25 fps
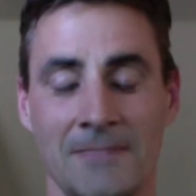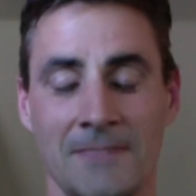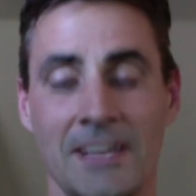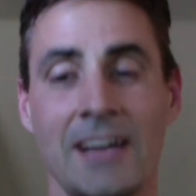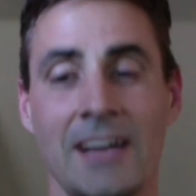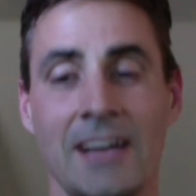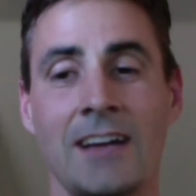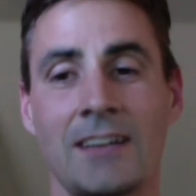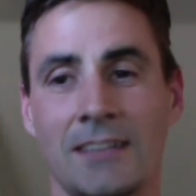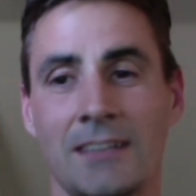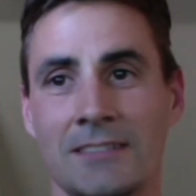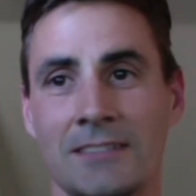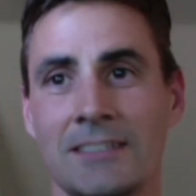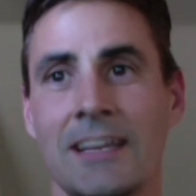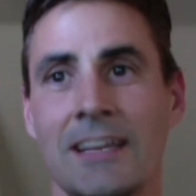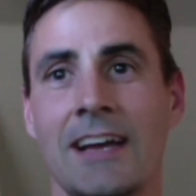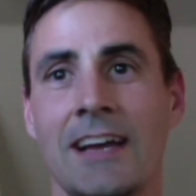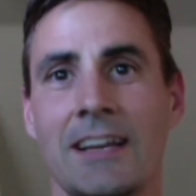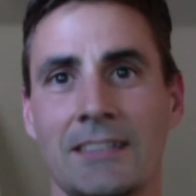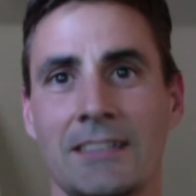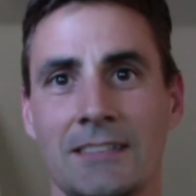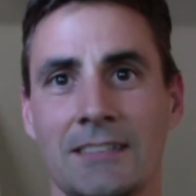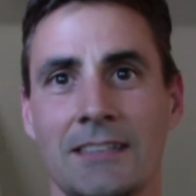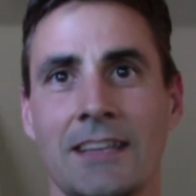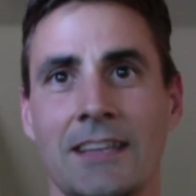Yeah.
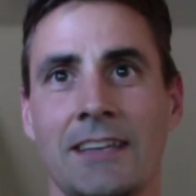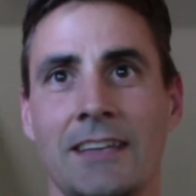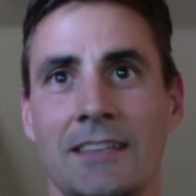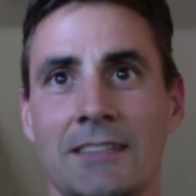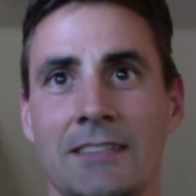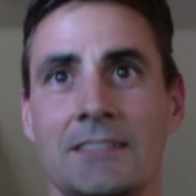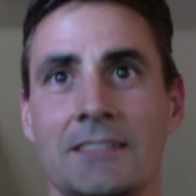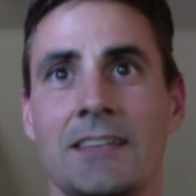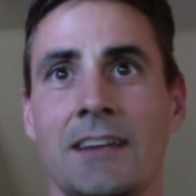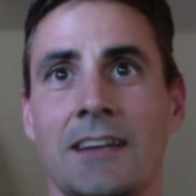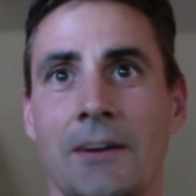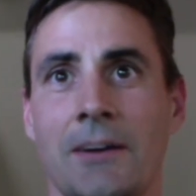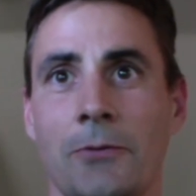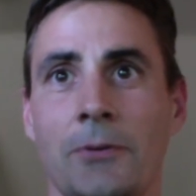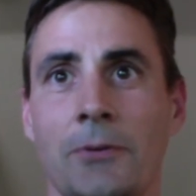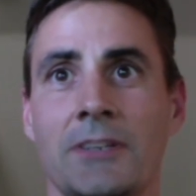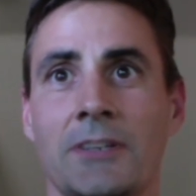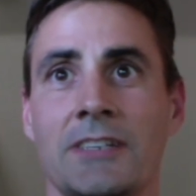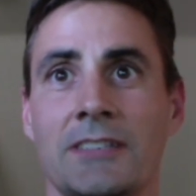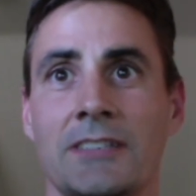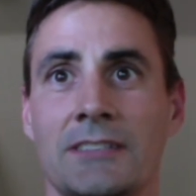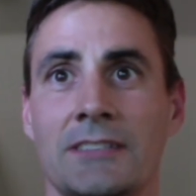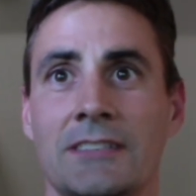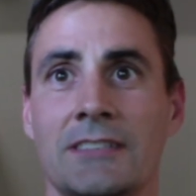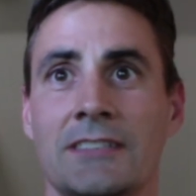Like you said, I
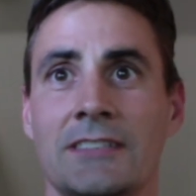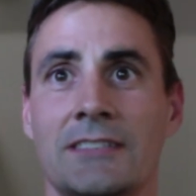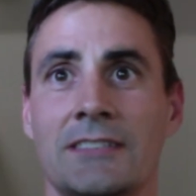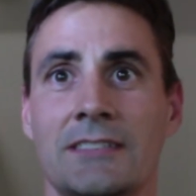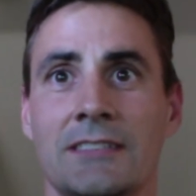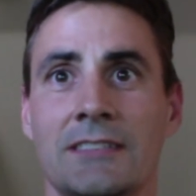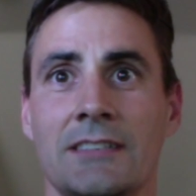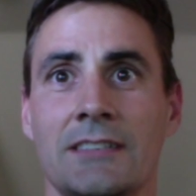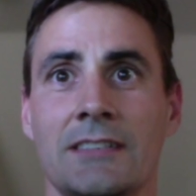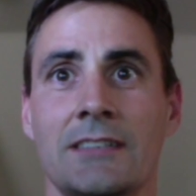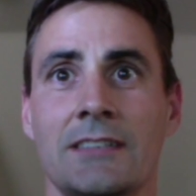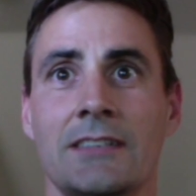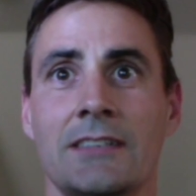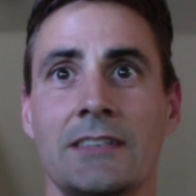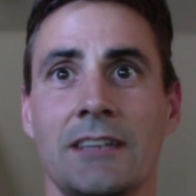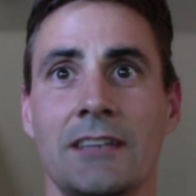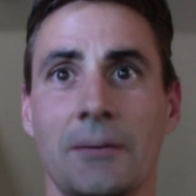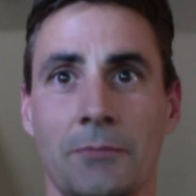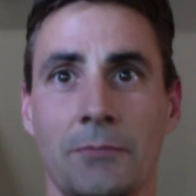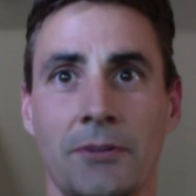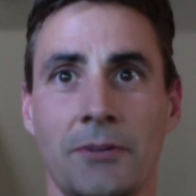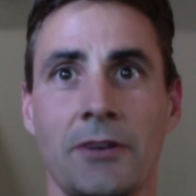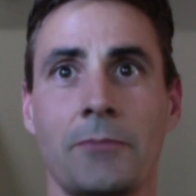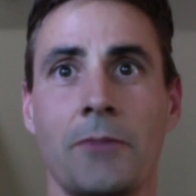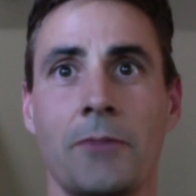went into
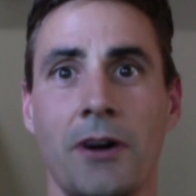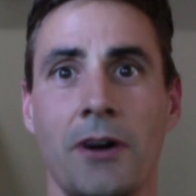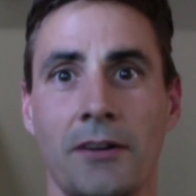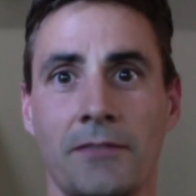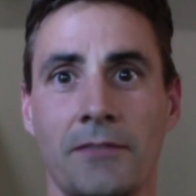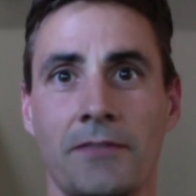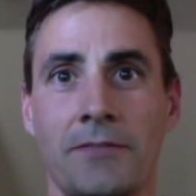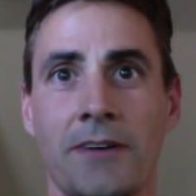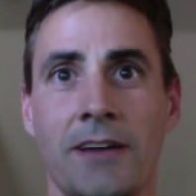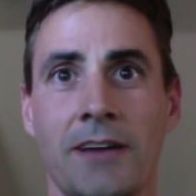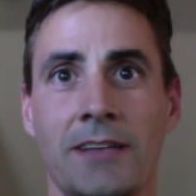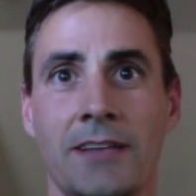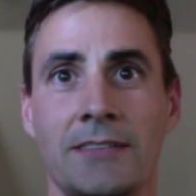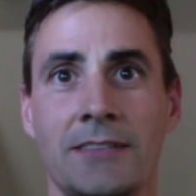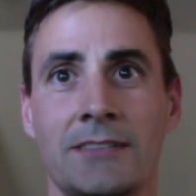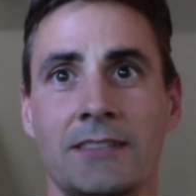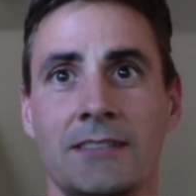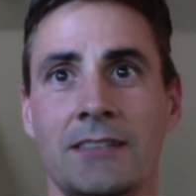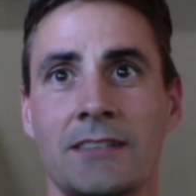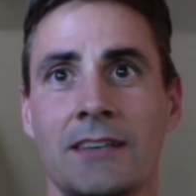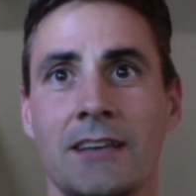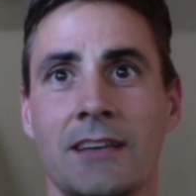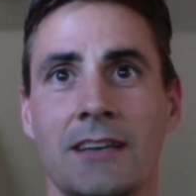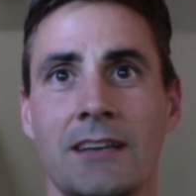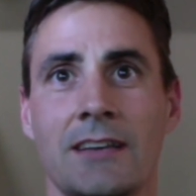IMCA modifieds,
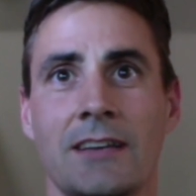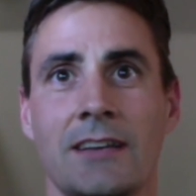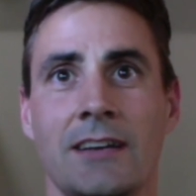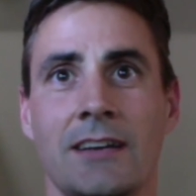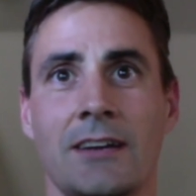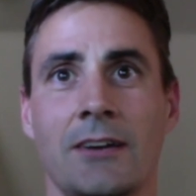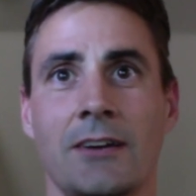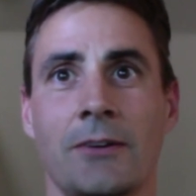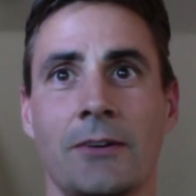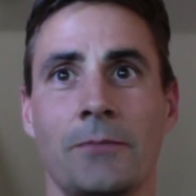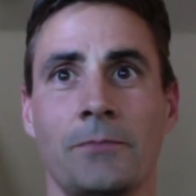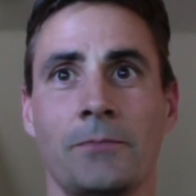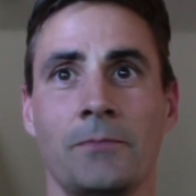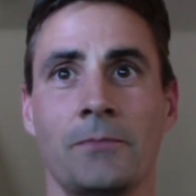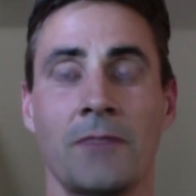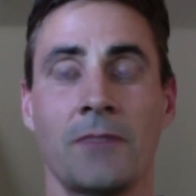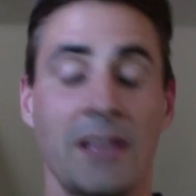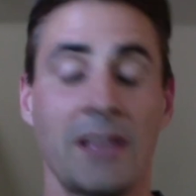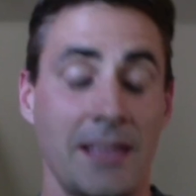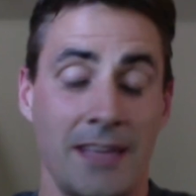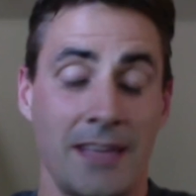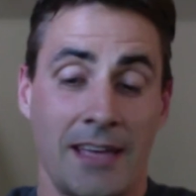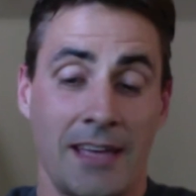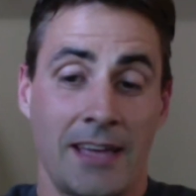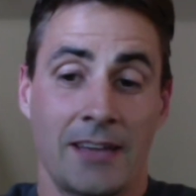
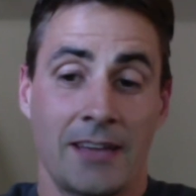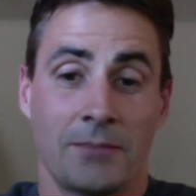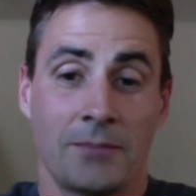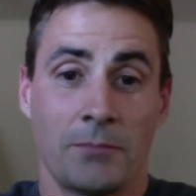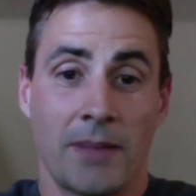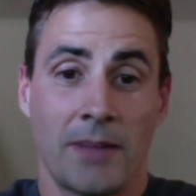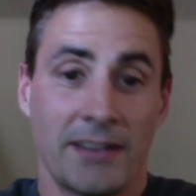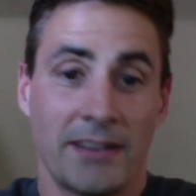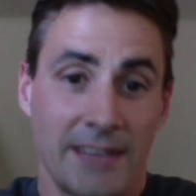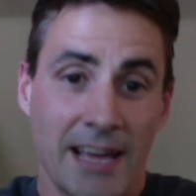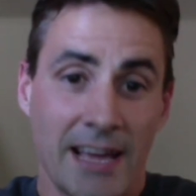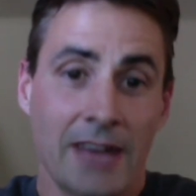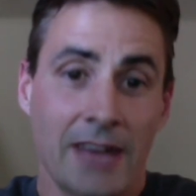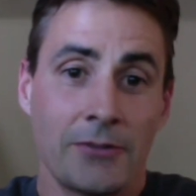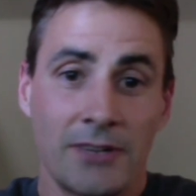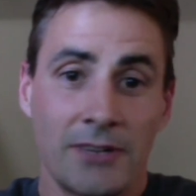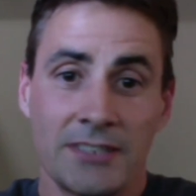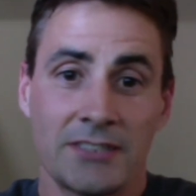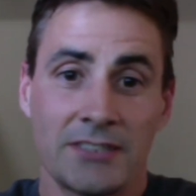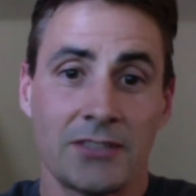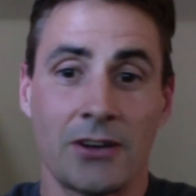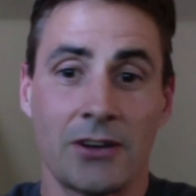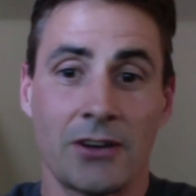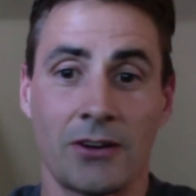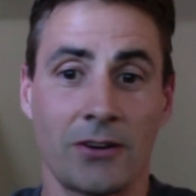and my dad raced
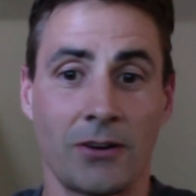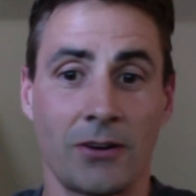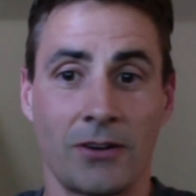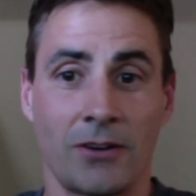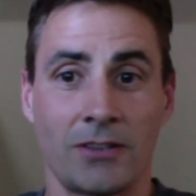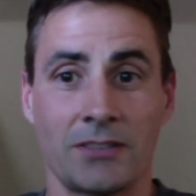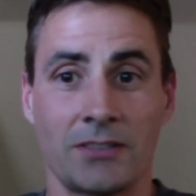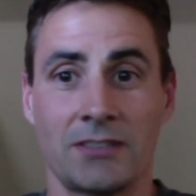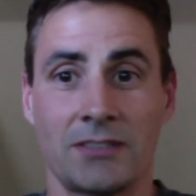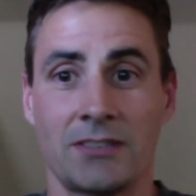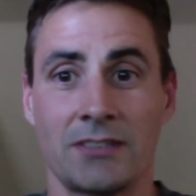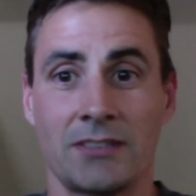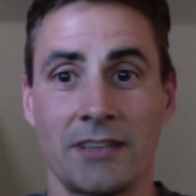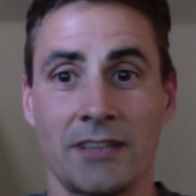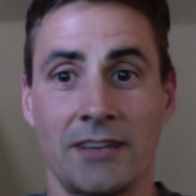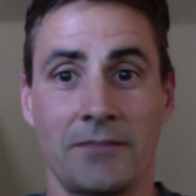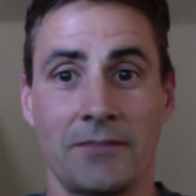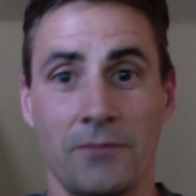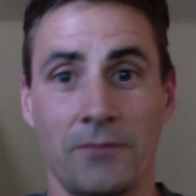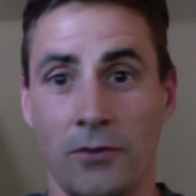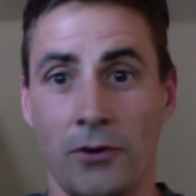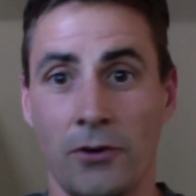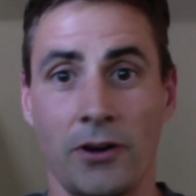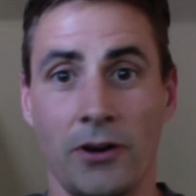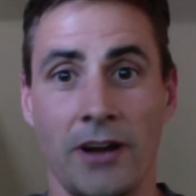stock cars
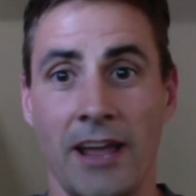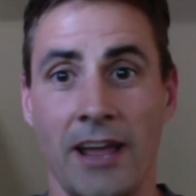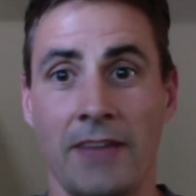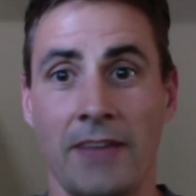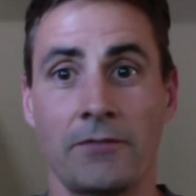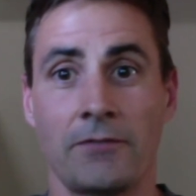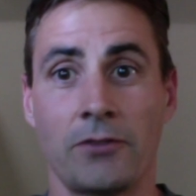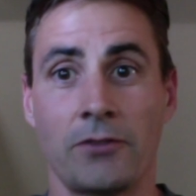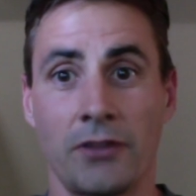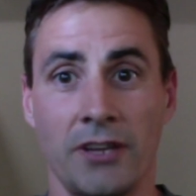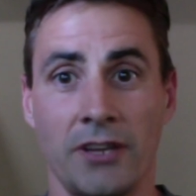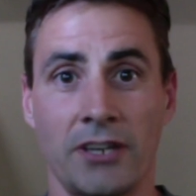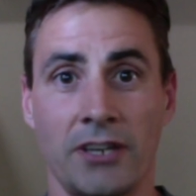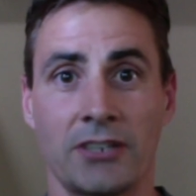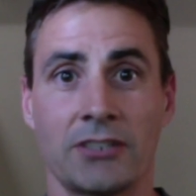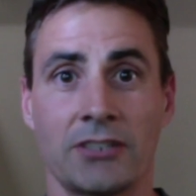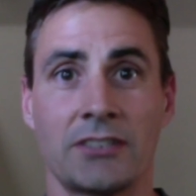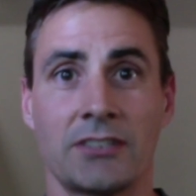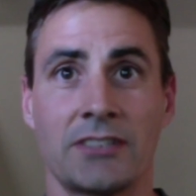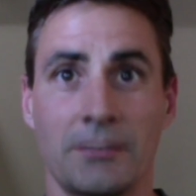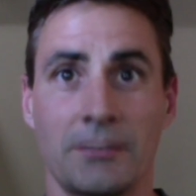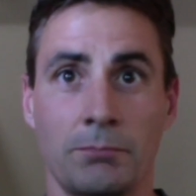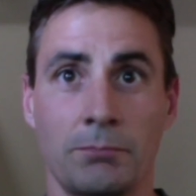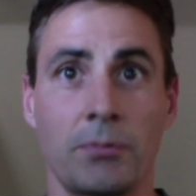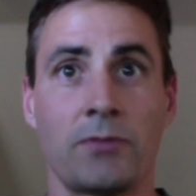like for a handful of
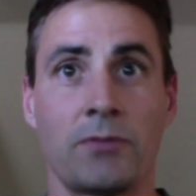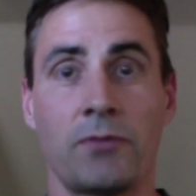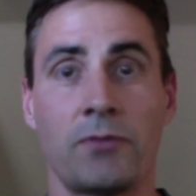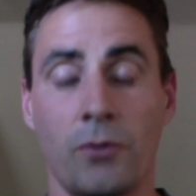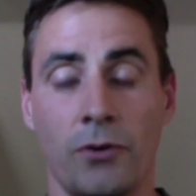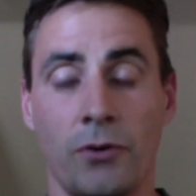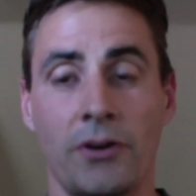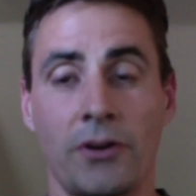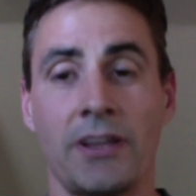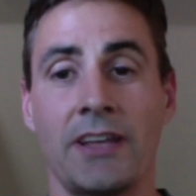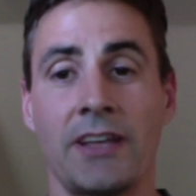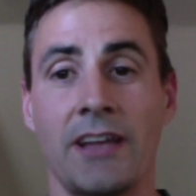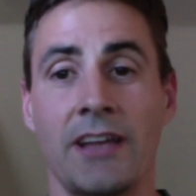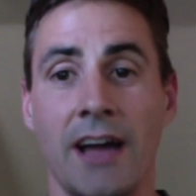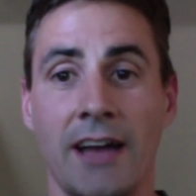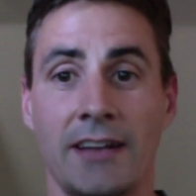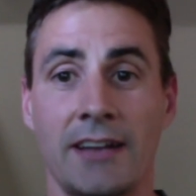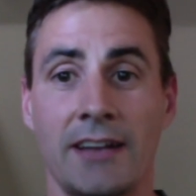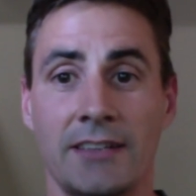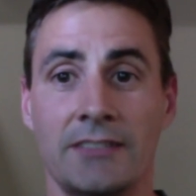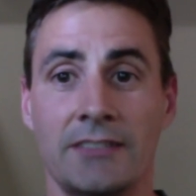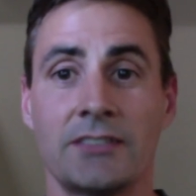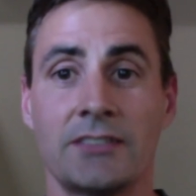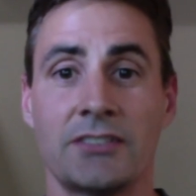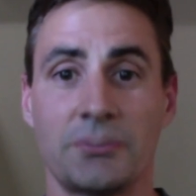years before he got
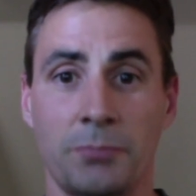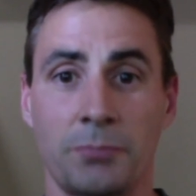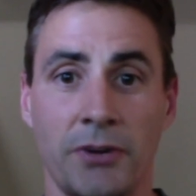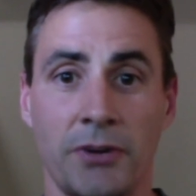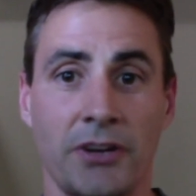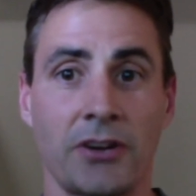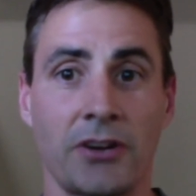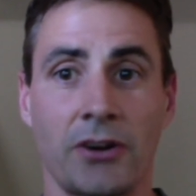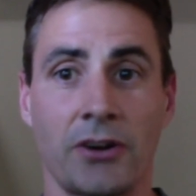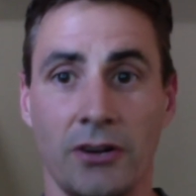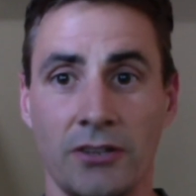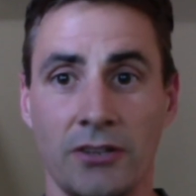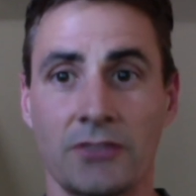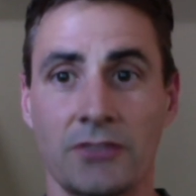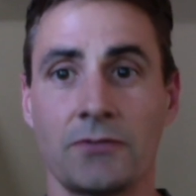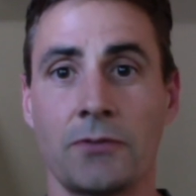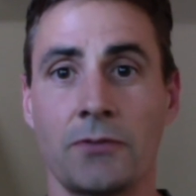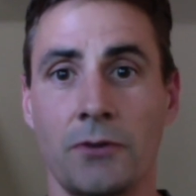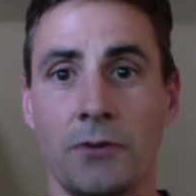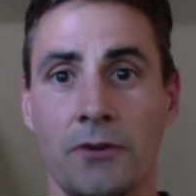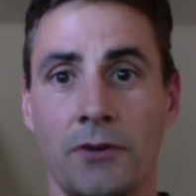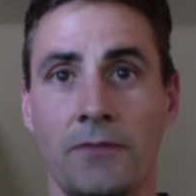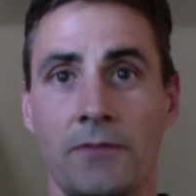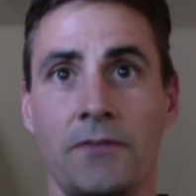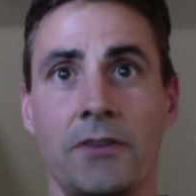into sprint cars
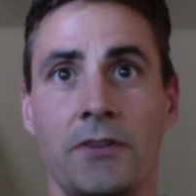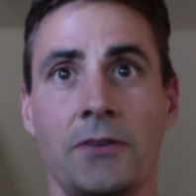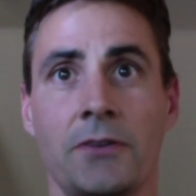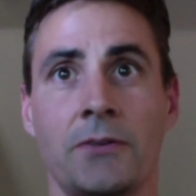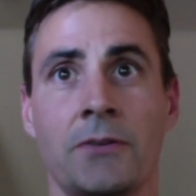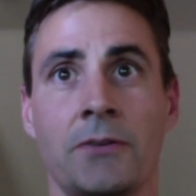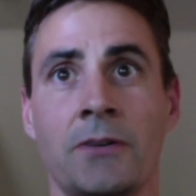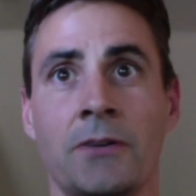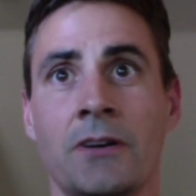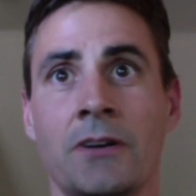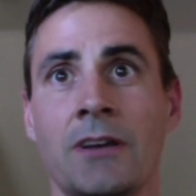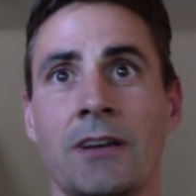for a few.